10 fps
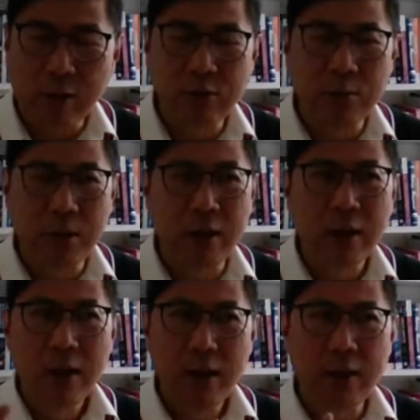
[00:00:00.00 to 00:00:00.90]
to me
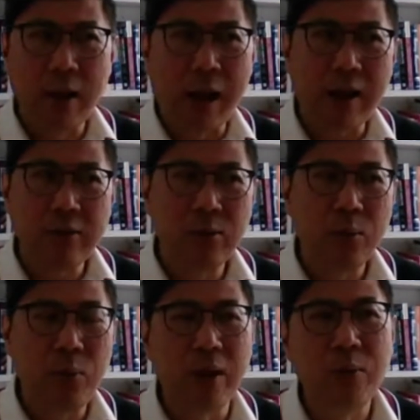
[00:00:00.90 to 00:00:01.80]
in the last
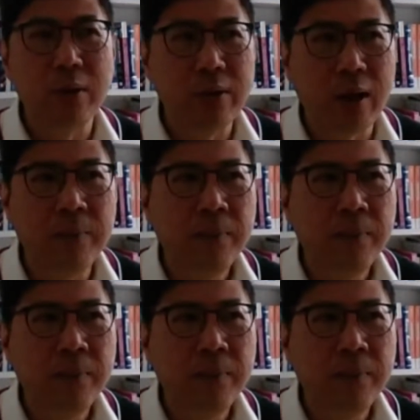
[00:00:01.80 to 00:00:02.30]
week was that